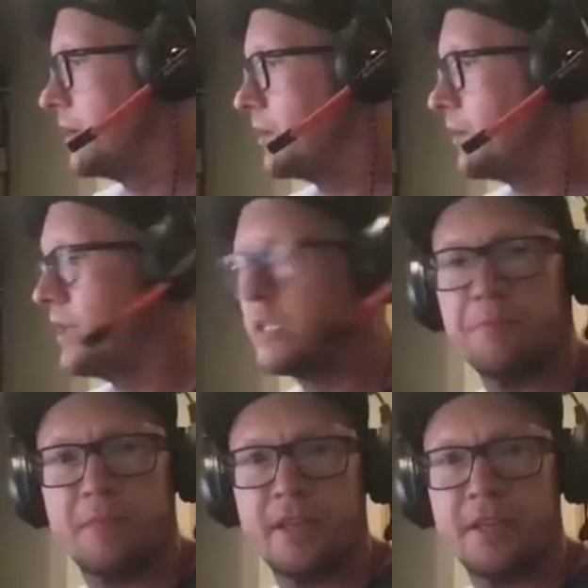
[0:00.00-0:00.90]
this
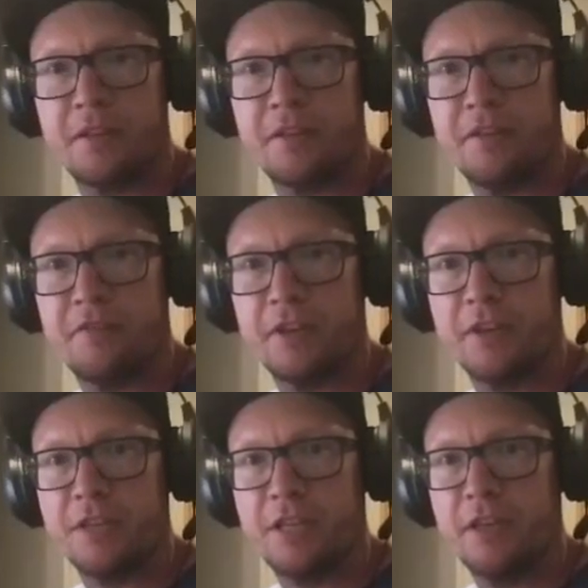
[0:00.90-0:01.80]
3
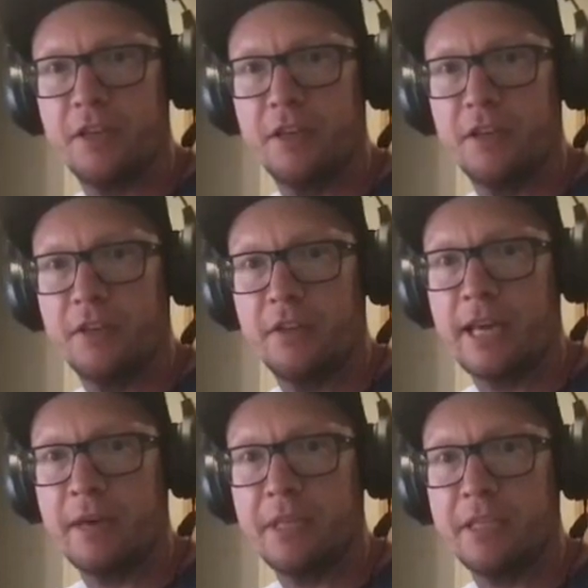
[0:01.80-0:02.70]
figures here,
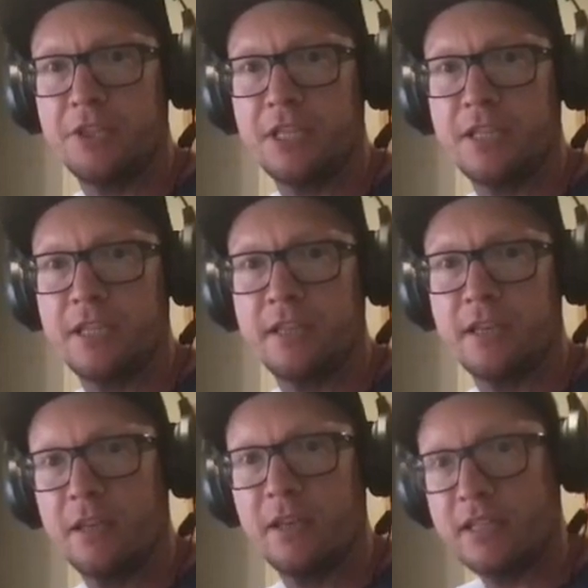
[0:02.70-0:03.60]
that means
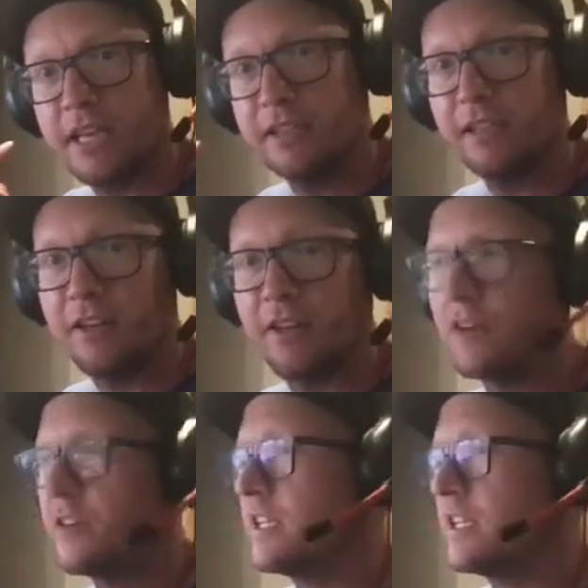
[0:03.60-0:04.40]
Jinzita, because I did learning on the